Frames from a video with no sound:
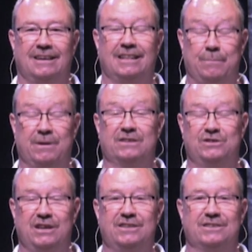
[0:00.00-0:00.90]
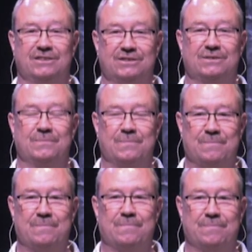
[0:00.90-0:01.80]
They picked Jesus.
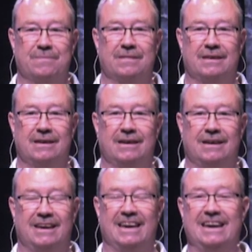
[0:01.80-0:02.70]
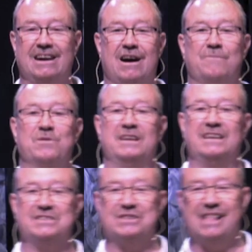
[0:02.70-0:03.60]
He offered
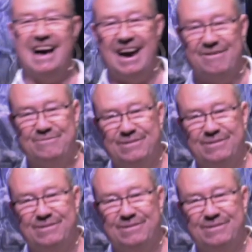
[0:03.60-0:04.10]
his life